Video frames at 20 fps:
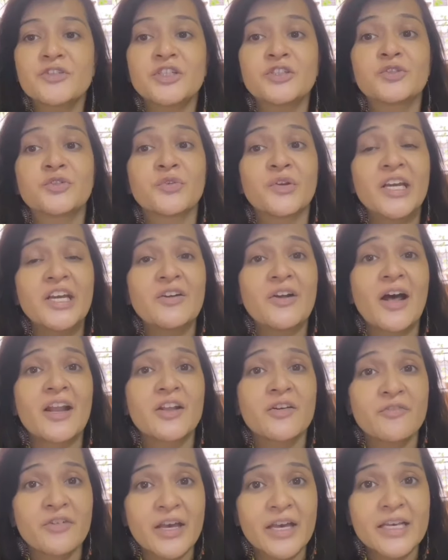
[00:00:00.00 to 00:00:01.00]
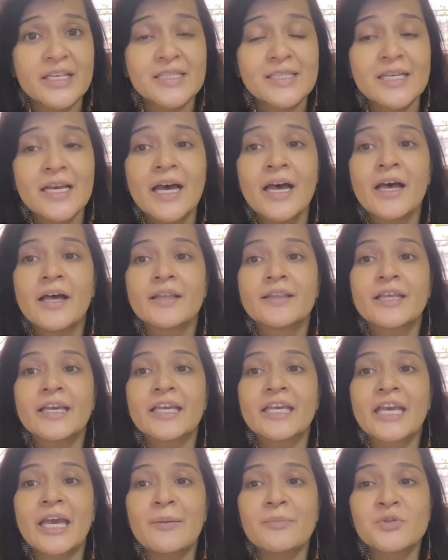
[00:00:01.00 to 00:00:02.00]
three runaways,
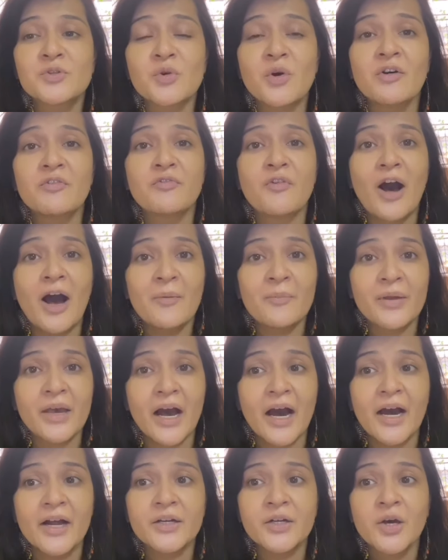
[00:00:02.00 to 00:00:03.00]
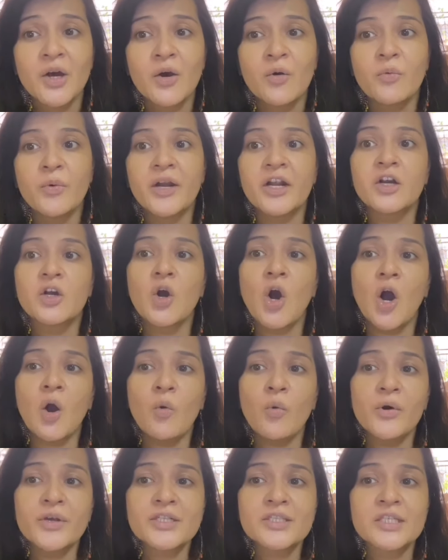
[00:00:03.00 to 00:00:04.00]
they came to a farmyard where a
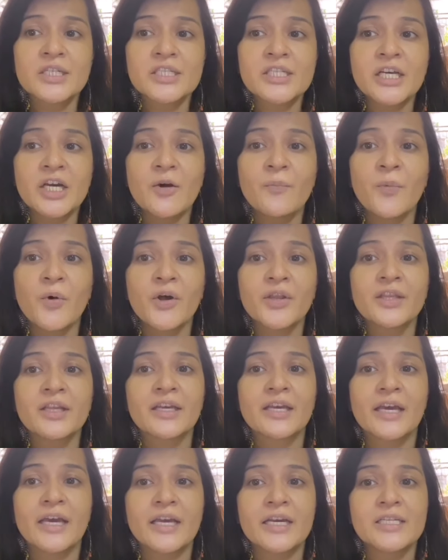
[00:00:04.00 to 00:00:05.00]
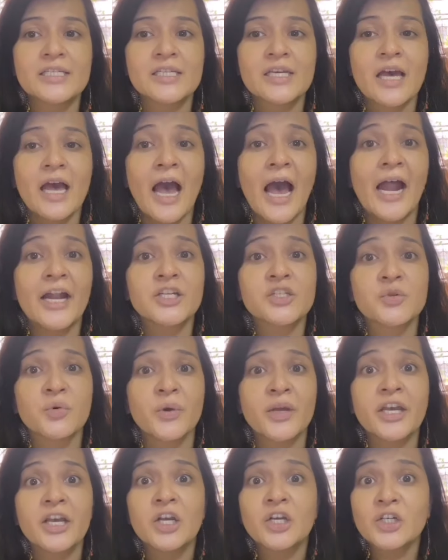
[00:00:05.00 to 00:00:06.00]
cock was sitting upon the gate and
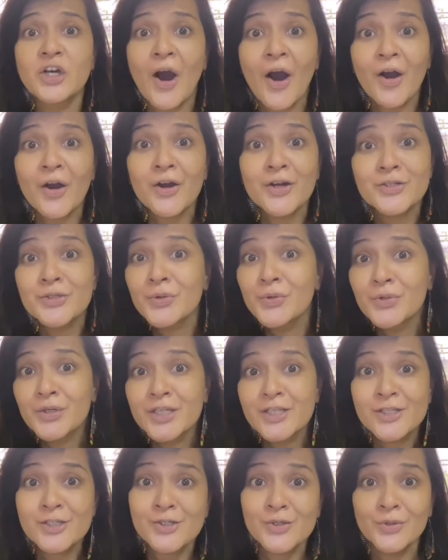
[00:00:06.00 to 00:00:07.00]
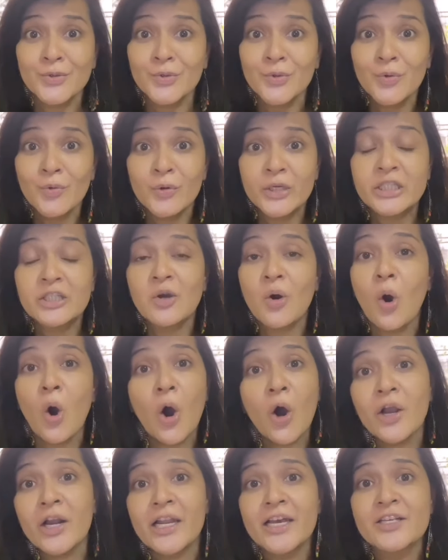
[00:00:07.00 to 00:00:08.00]
doing cock-a-doodle-doo with
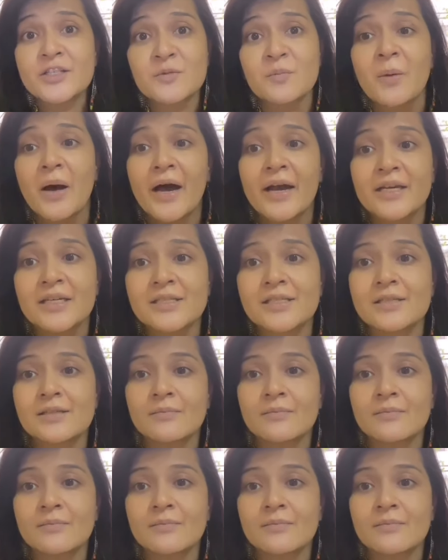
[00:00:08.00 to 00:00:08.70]
all his might.